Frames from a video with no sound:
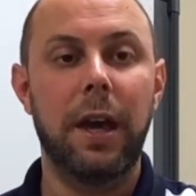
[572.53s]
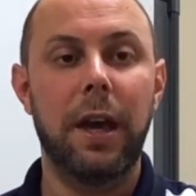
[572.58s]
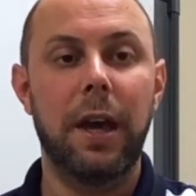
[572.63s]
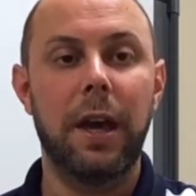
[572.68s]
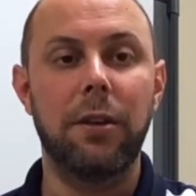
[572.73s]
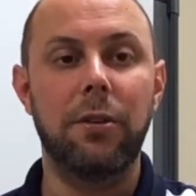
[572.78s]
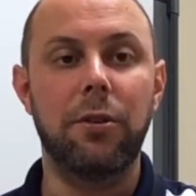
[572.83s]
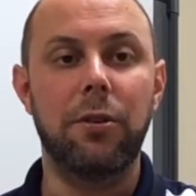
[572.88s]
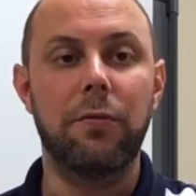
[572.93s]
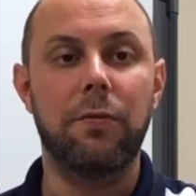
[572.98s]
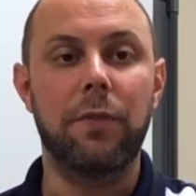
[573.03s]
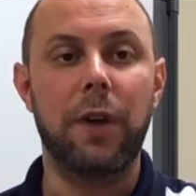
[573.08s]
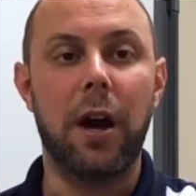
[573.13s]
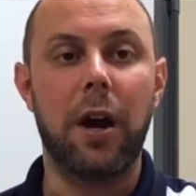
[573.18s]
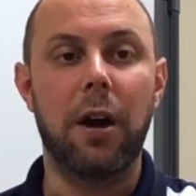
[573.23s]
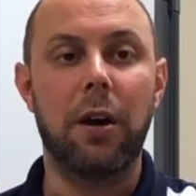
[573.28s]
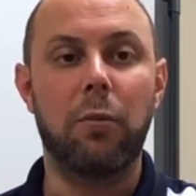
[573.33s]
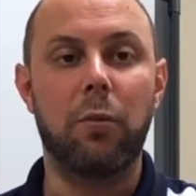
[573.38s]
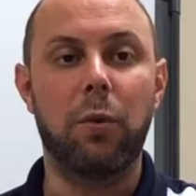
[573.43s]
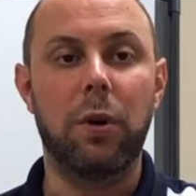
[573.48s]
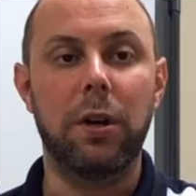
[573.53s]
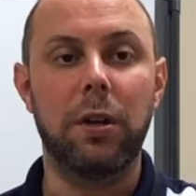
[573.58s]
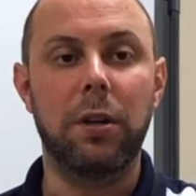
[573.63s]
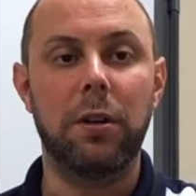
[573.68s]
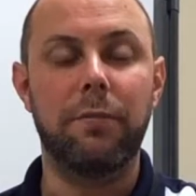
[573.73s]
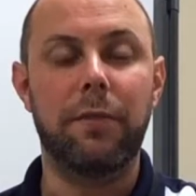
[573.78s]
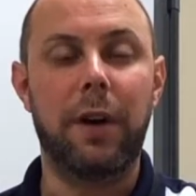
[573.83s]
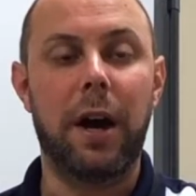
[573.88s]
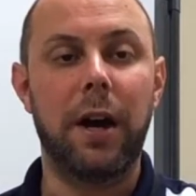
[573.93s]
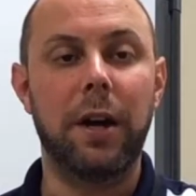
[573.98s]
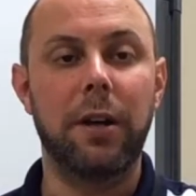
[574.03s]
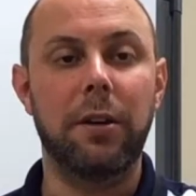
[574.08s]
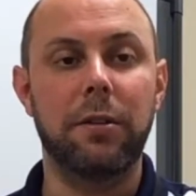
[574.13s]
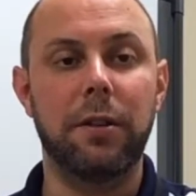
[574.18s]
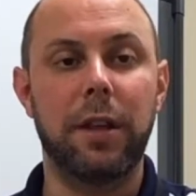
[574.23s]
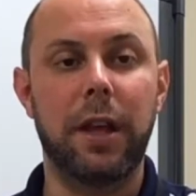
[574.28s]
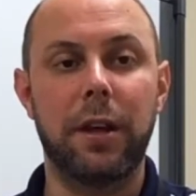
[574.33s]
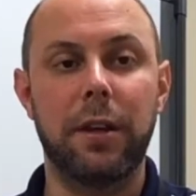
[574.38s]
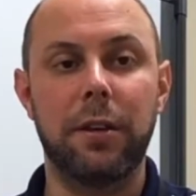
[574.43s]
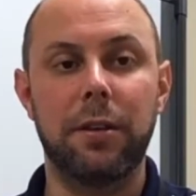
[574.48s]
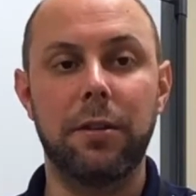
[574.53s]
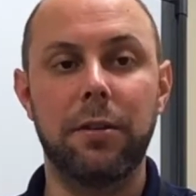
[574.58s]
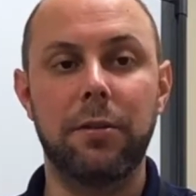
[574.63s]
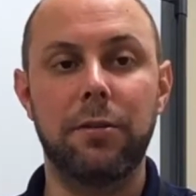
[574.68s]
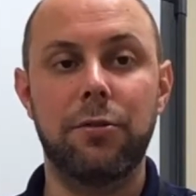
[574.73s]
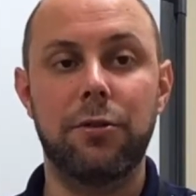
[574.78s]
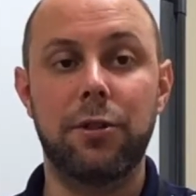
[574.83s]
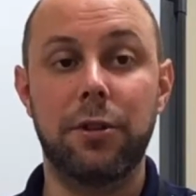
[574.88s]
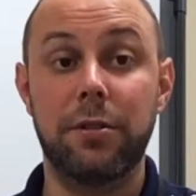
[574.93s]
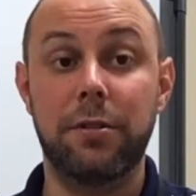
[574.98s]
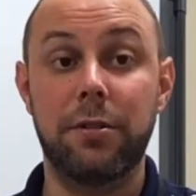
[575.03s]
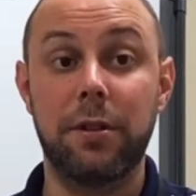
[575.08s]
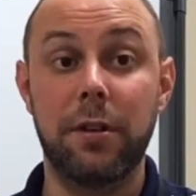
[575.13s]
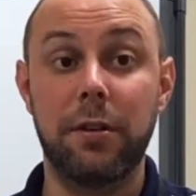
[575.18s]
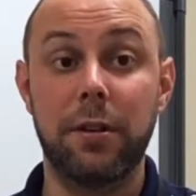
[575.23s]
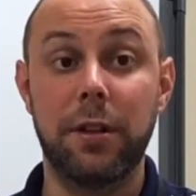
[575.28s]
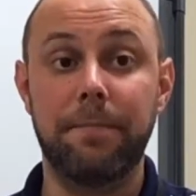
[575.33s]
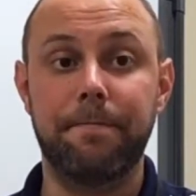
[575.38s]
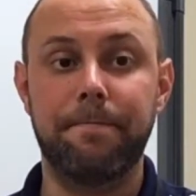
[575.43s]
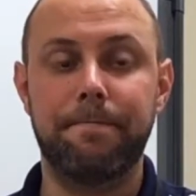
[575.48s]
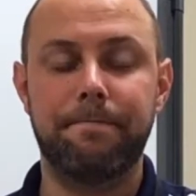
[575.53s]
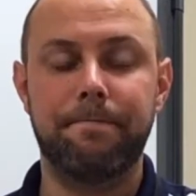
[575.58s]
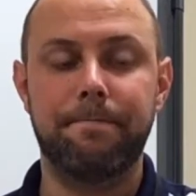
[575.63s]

and you've got 1 vial that is just saline.